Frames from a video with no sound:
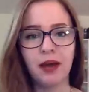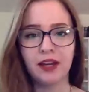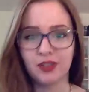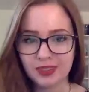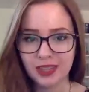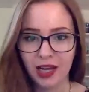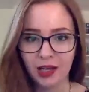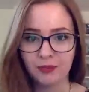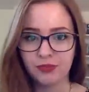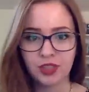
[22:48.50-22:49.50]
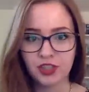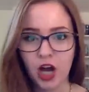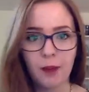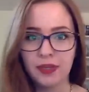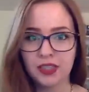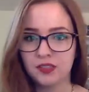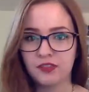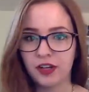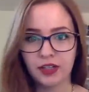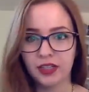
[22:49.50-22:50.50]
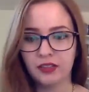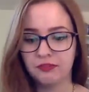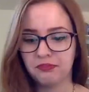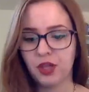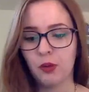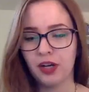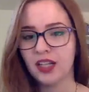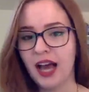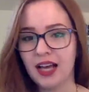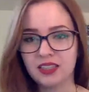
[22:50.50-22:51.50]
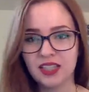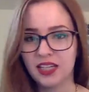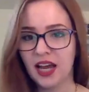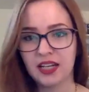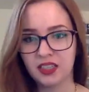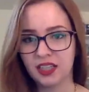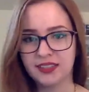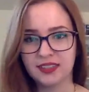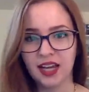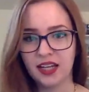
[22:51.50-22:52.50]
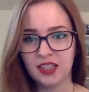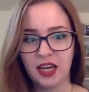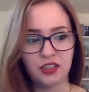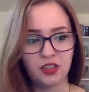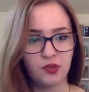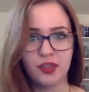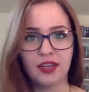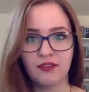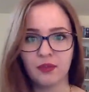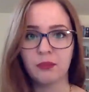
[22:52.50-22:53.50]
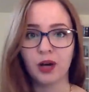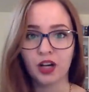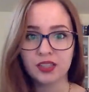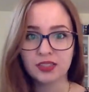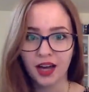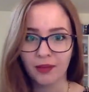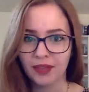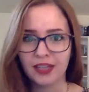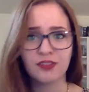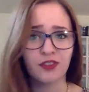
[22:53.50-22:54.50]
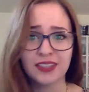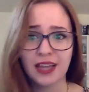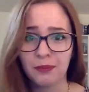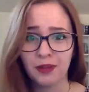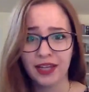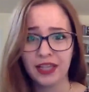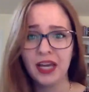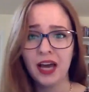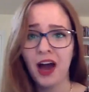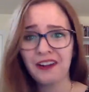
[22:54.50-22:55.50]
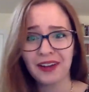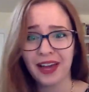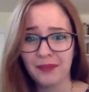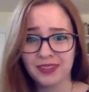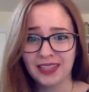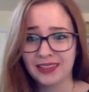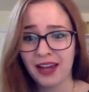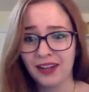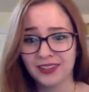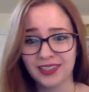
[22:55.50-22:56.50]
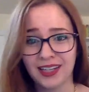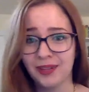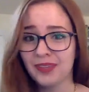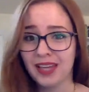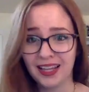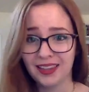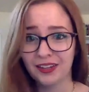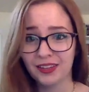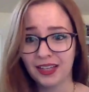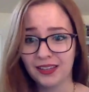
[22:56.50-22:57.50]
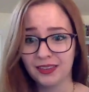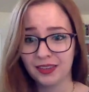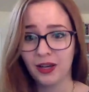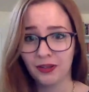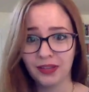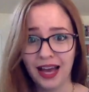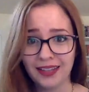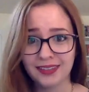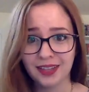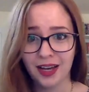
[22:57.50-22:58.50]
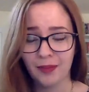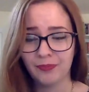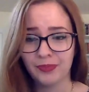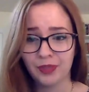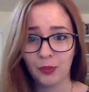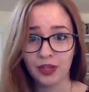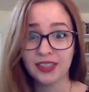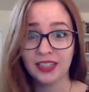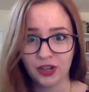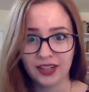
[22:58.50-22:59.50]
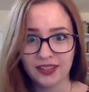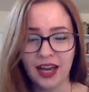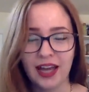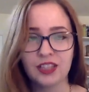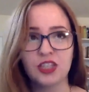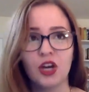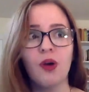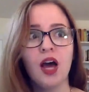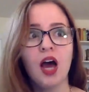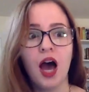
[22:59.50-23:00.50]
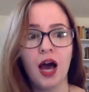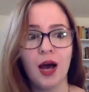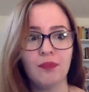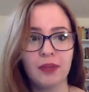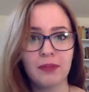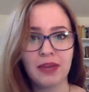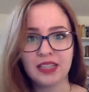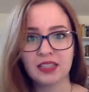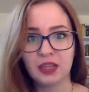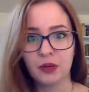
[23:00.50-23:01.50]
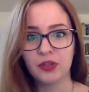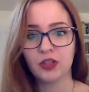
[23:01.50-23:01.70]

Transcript: miners, the job is very lower class in any, like, society that you think of in books. Like, for example, like, Hunger Games, like, the miners there, they're, like, the last district. And so it made sense that they were